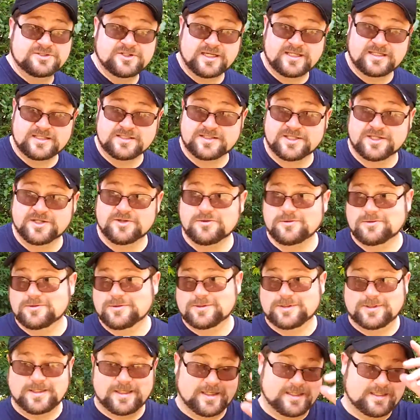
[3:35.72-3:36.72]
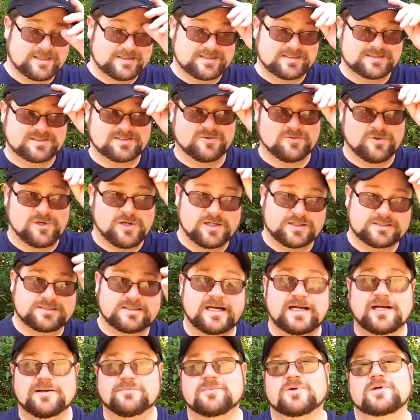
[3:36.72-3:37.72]
I tried to do, and I guess it's the wrong
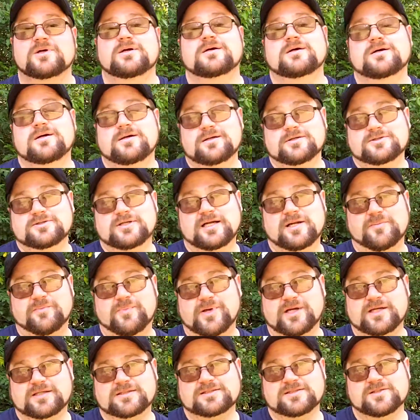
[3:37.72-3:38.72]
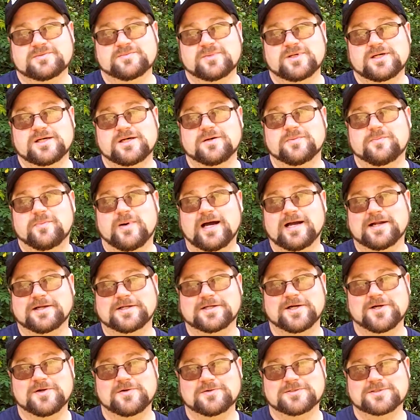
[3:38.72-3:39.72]
time, try to pick some
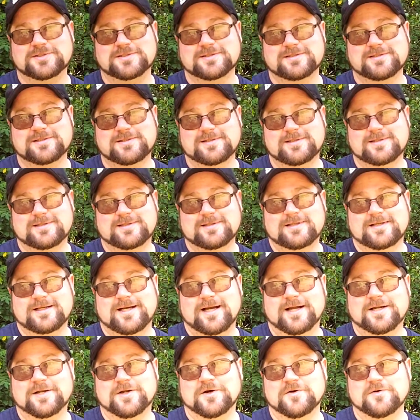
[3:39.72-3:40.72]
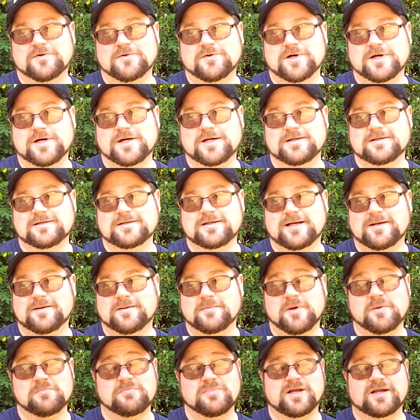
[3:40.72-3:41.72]
pine cones. I know
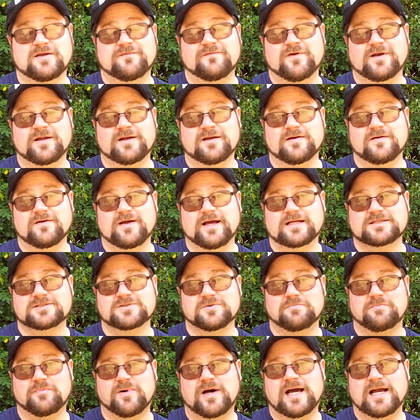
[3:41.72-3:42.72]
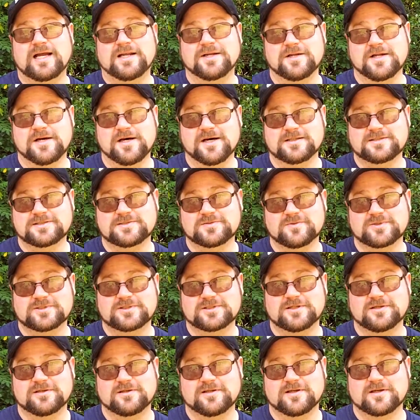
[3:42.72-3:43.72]
I'm a big fan of actual pine nuts,
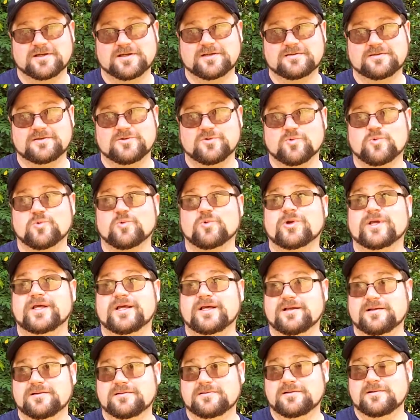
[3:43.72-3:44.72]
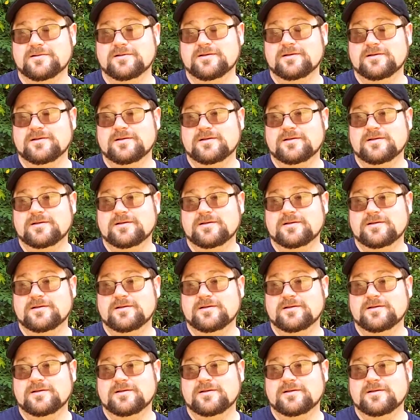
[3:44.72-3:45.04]
which are the Korean